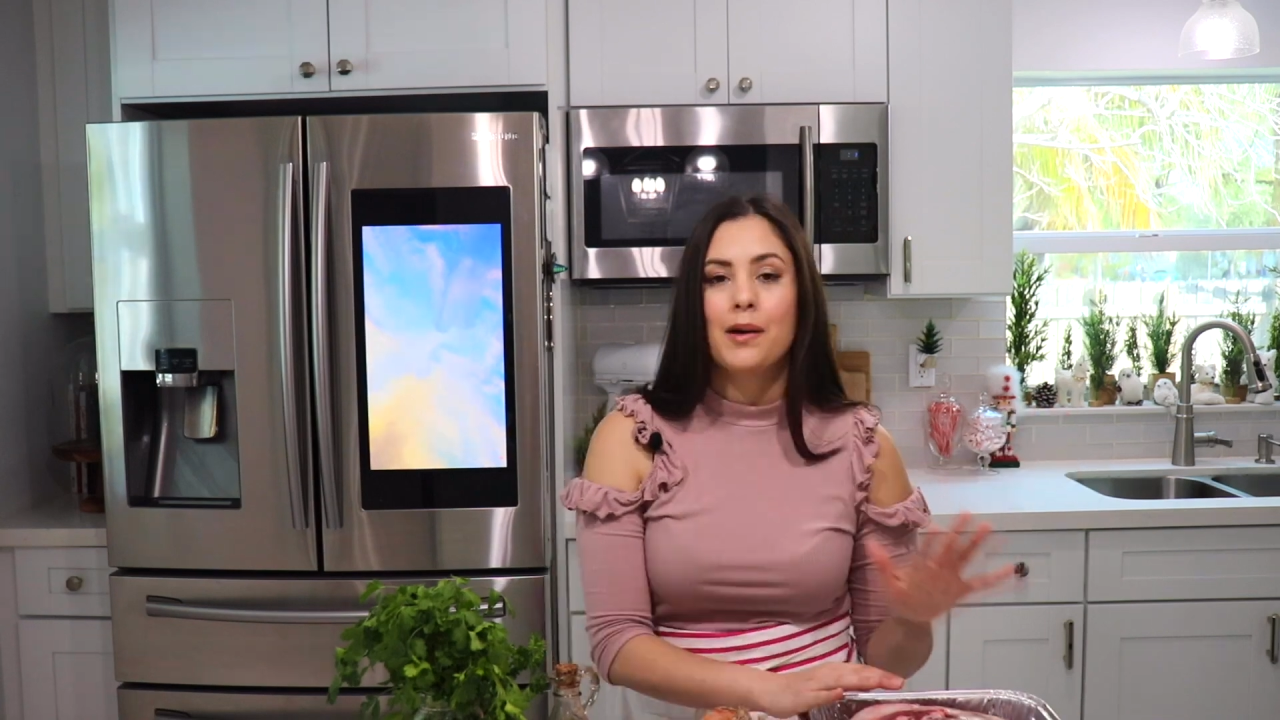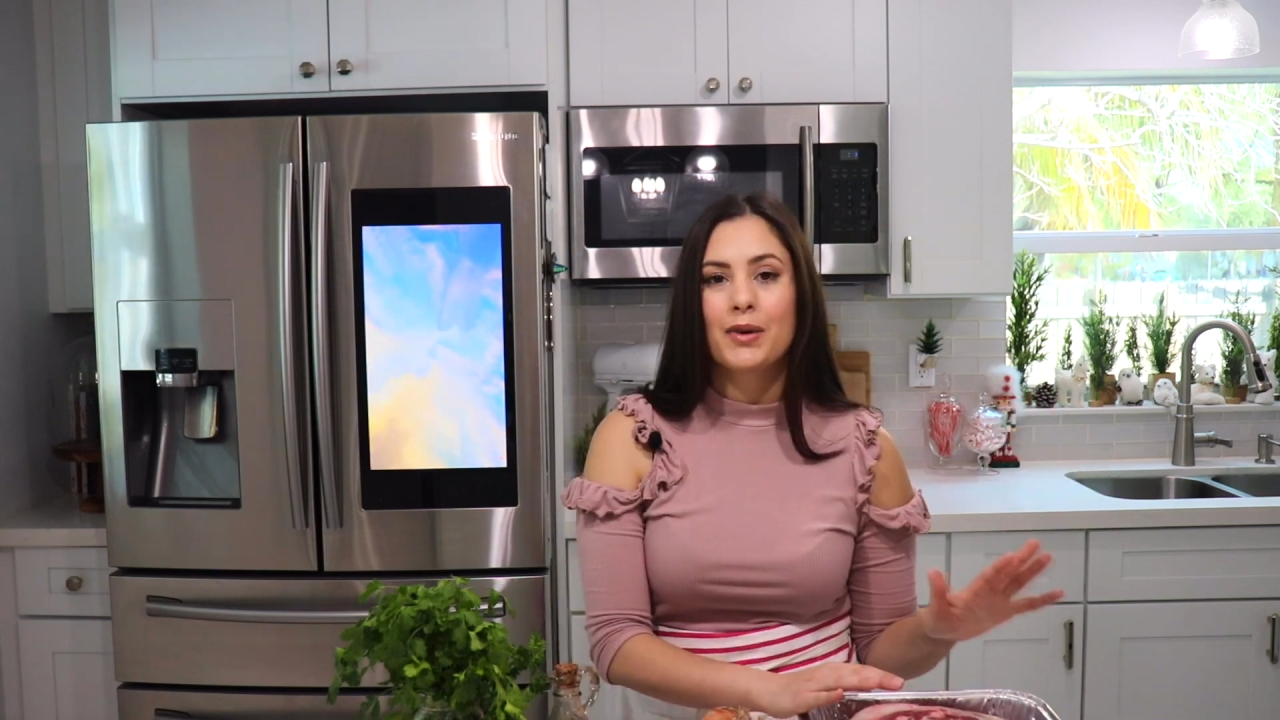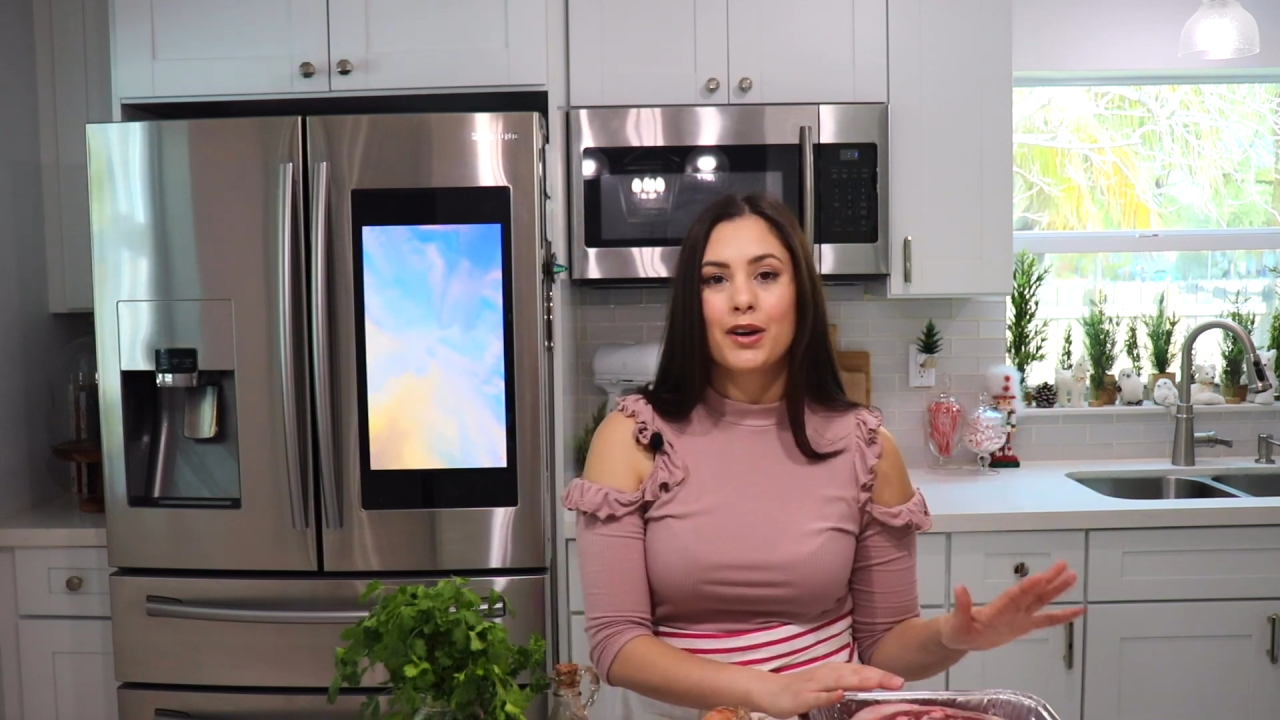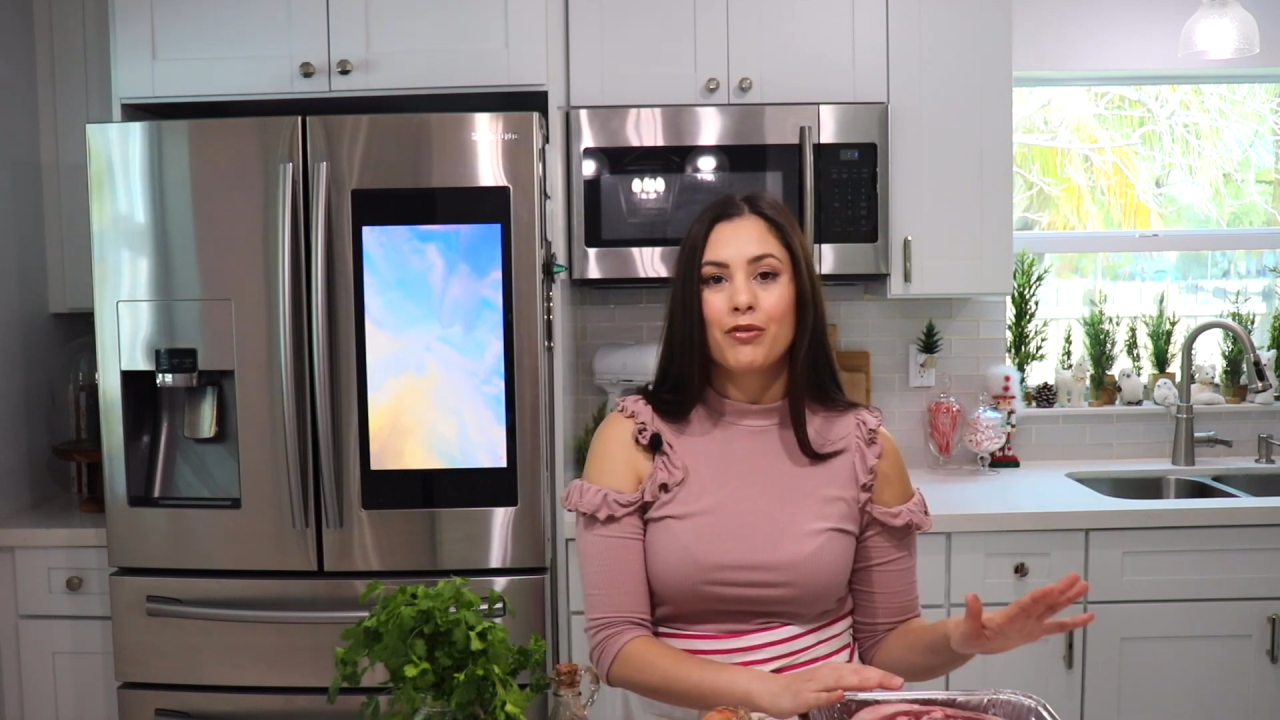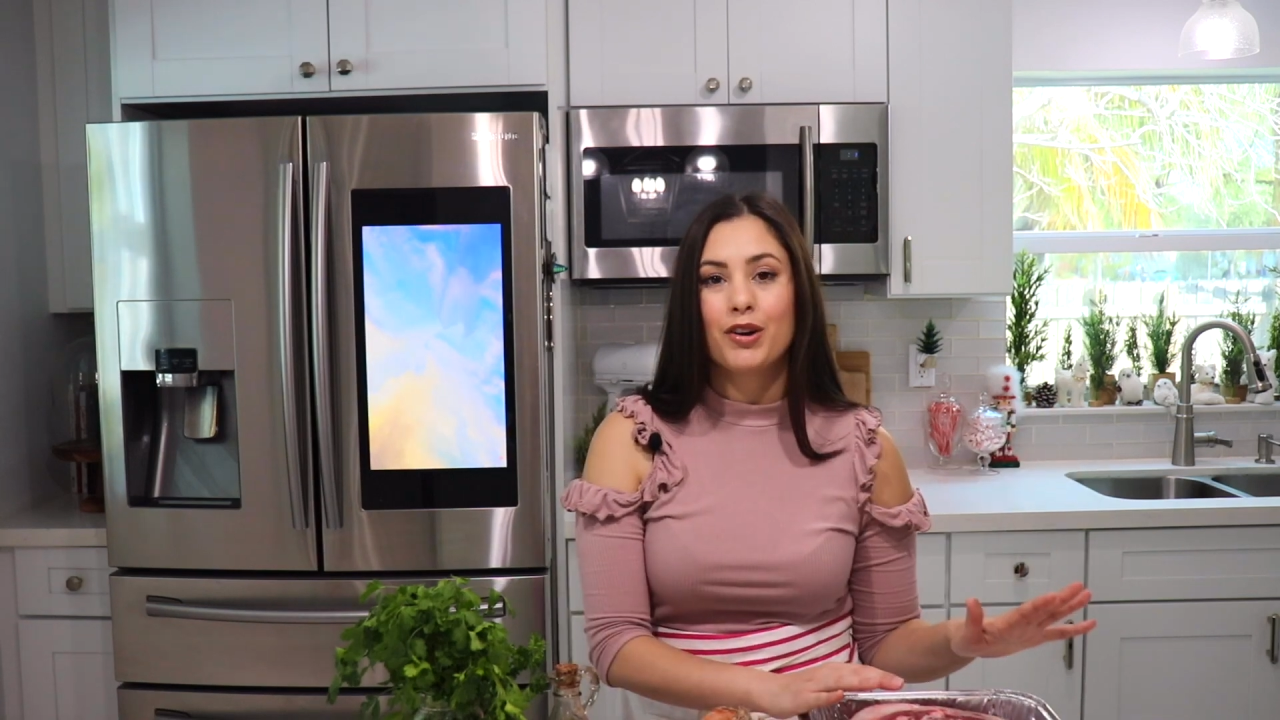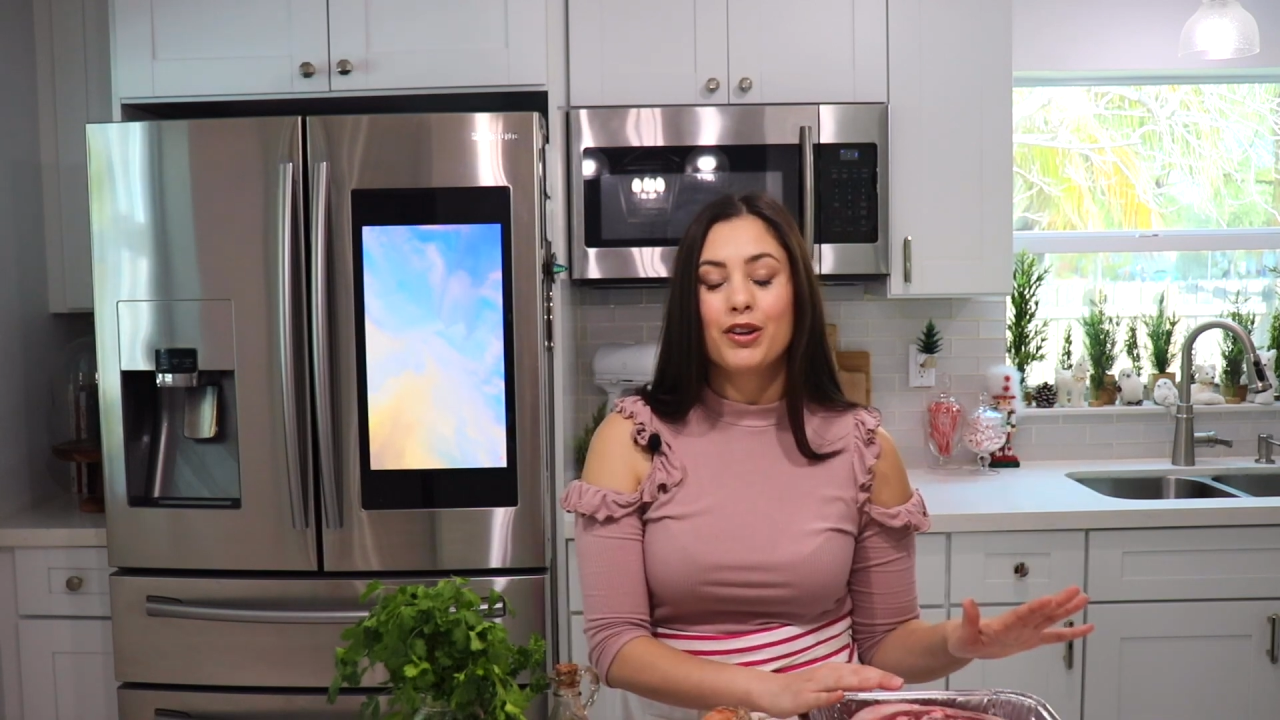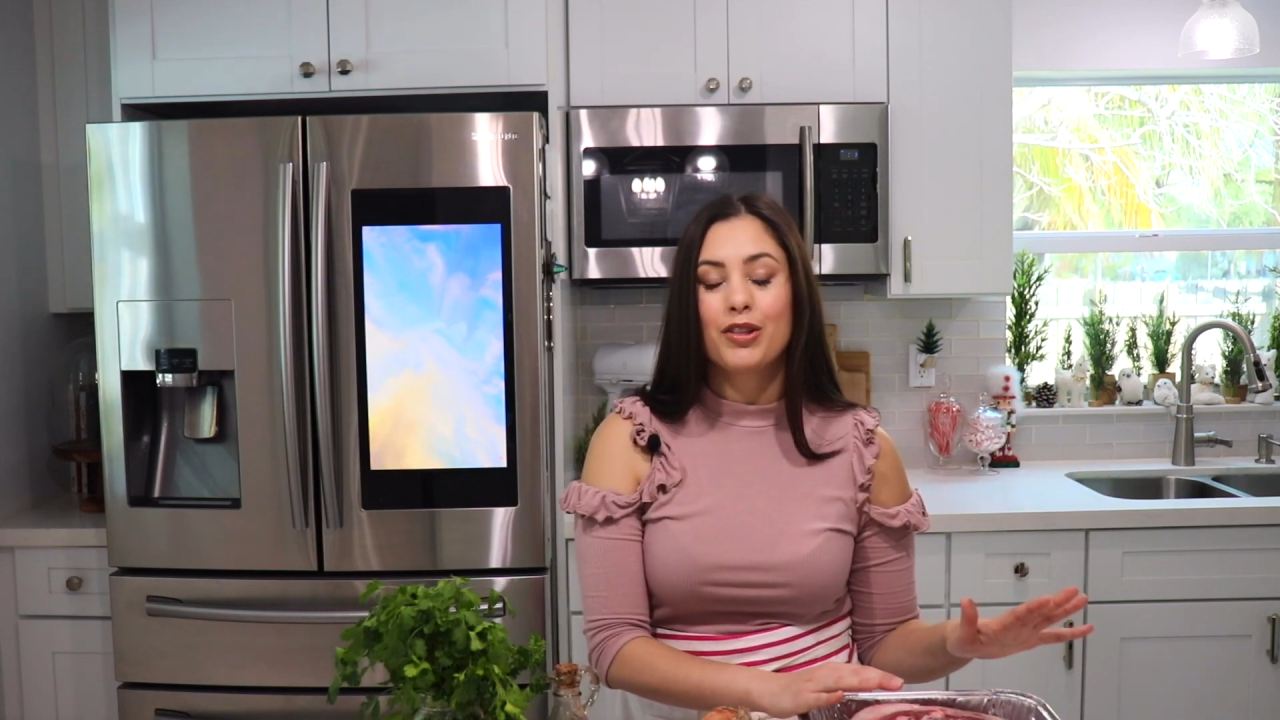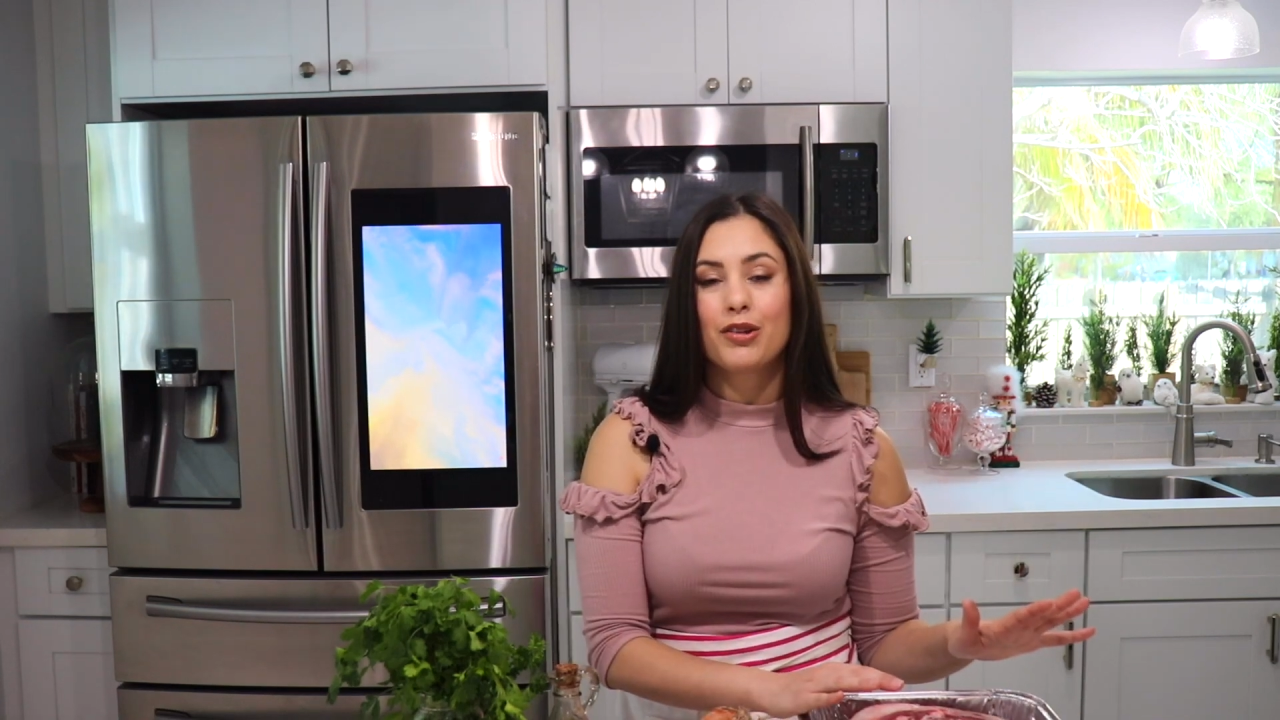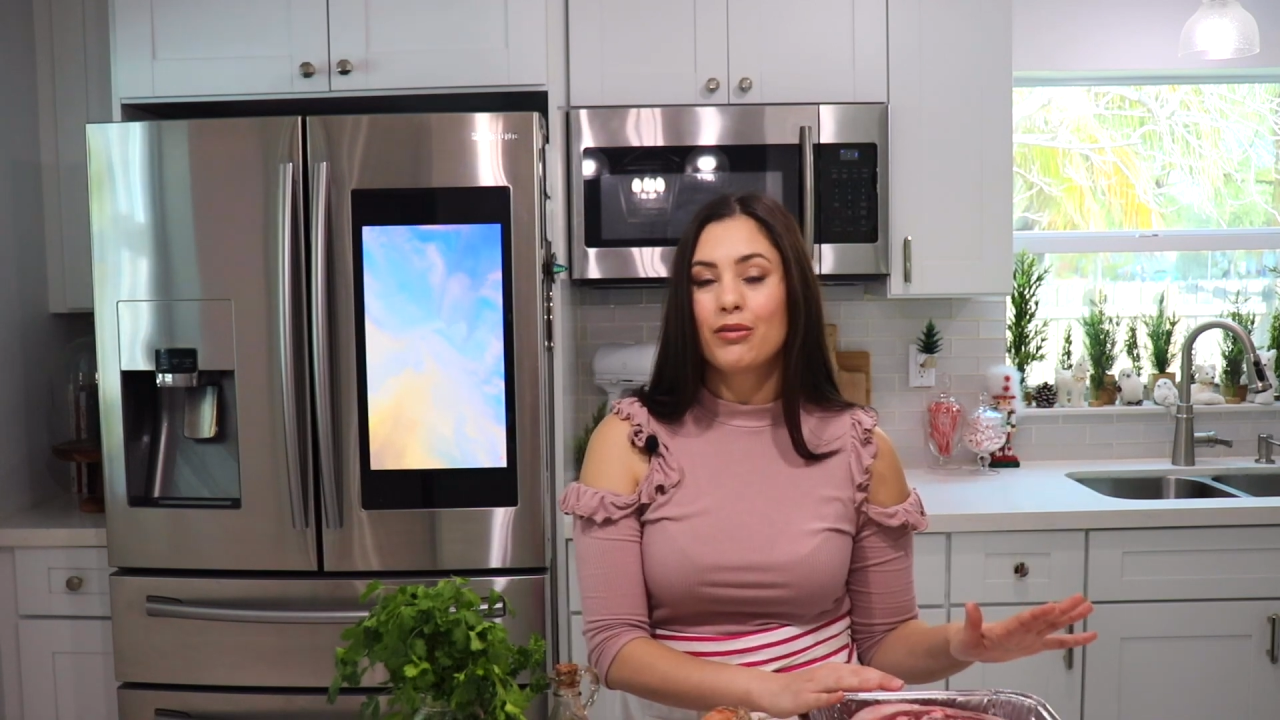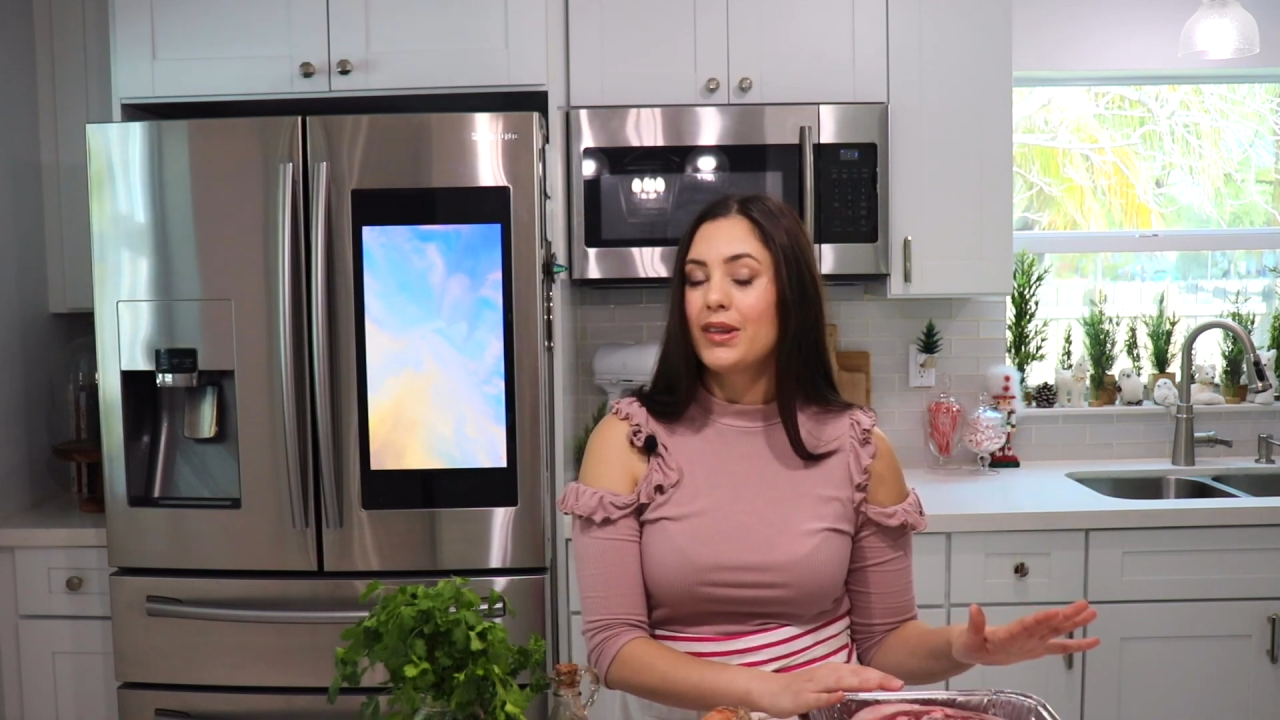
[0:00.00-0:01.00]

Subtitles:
I'm gonna run you through